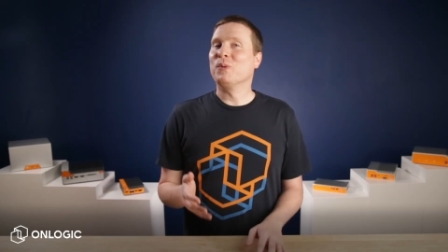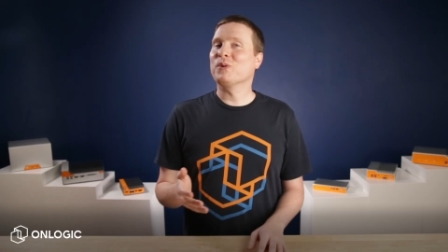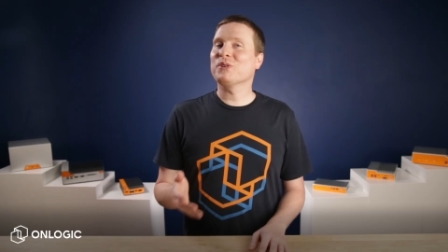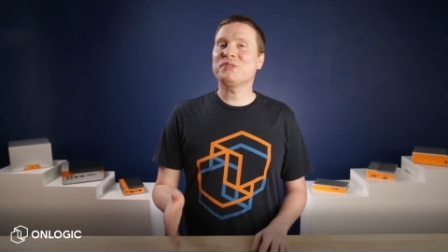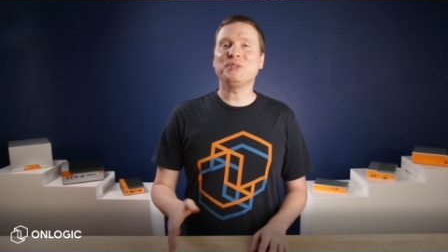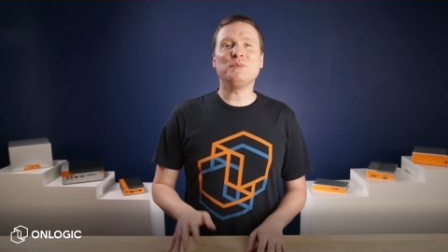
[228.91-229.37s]

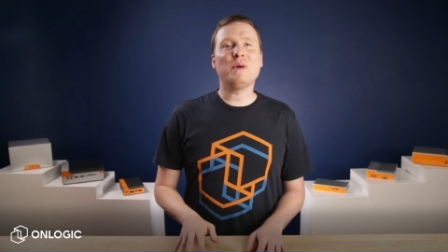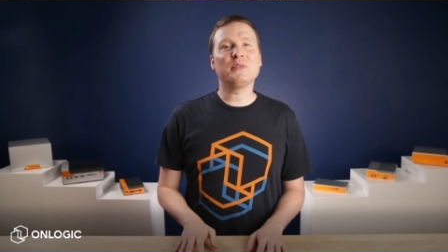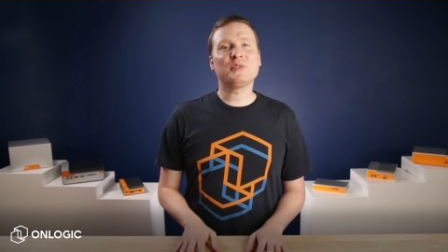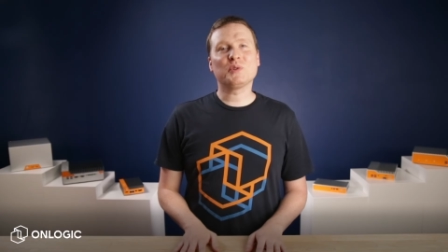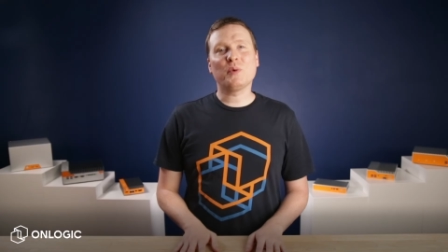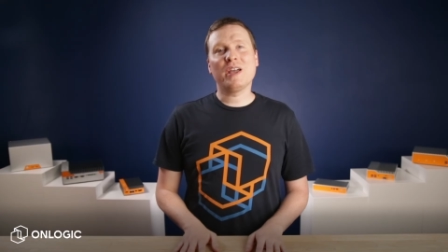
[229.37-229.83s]
we're still
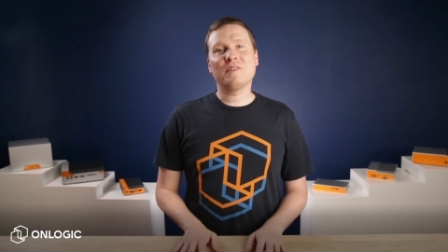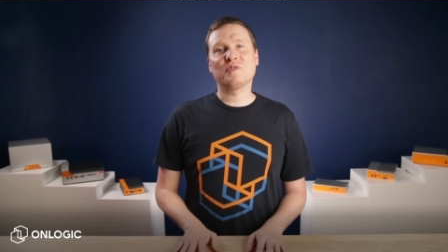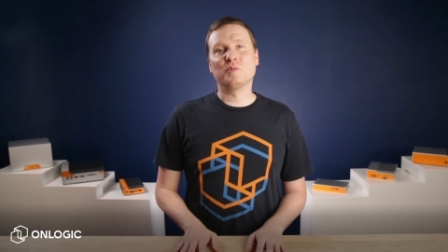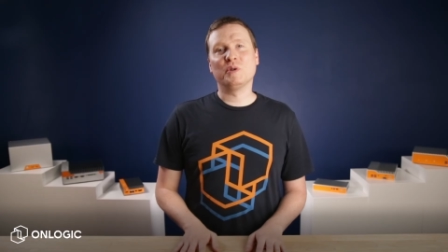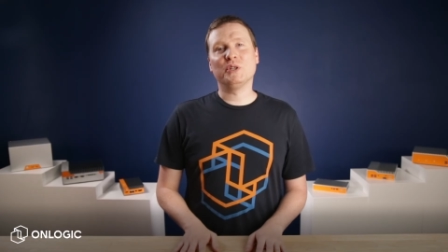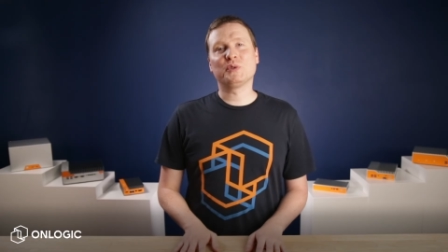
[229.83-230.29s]
months away
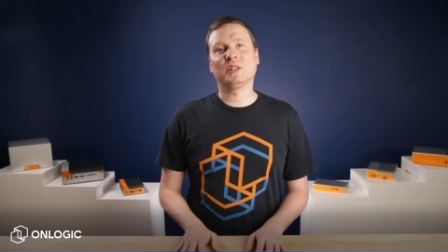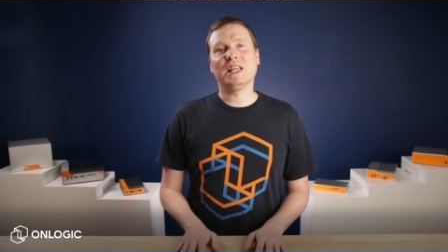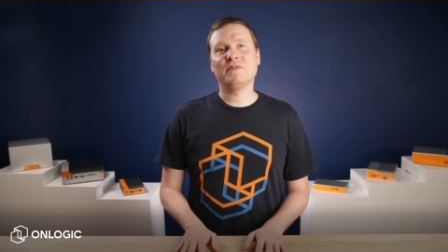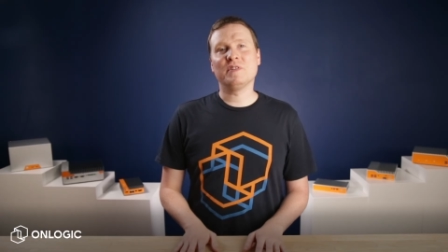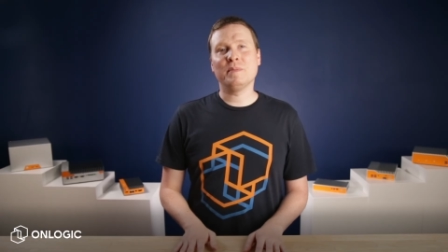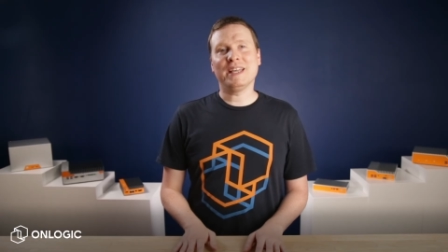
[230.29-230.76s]
from Windows
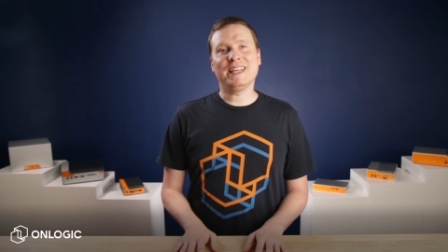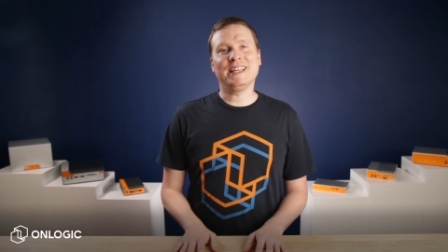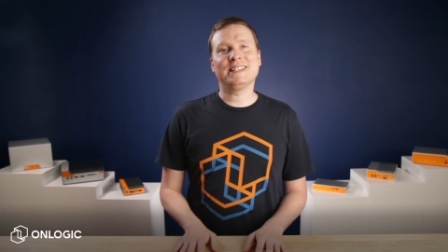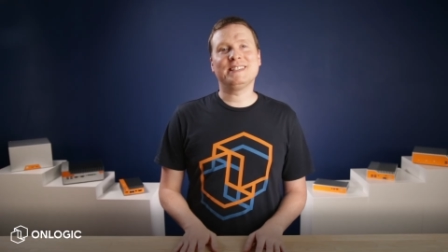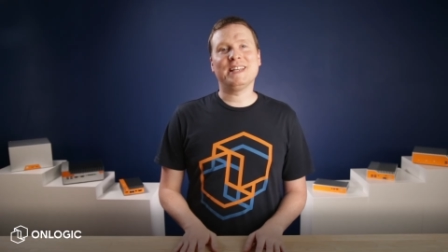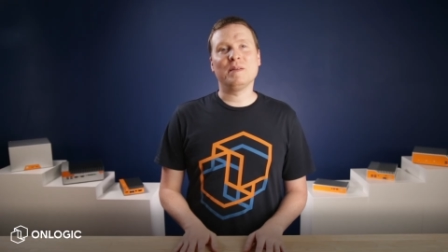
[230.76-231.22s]
11
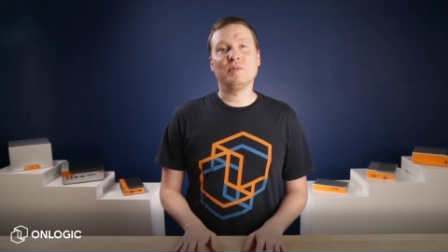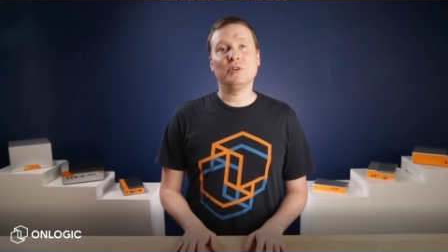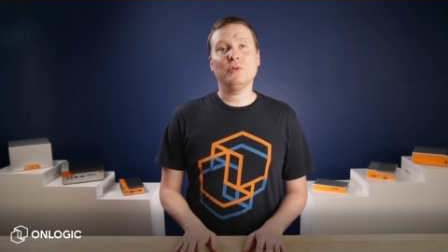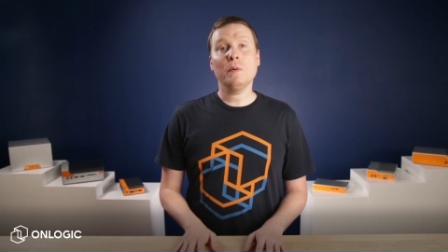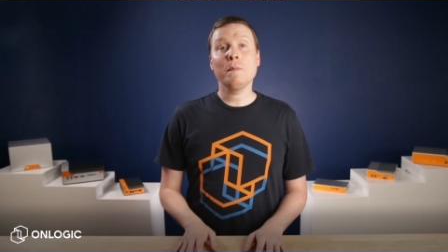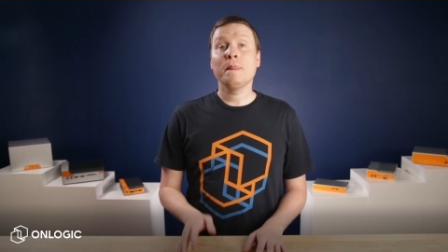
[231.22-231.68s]
making its
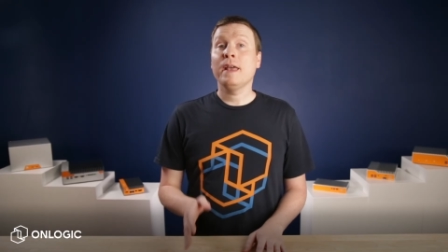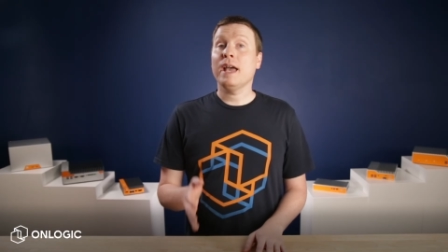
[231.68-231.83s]
debut,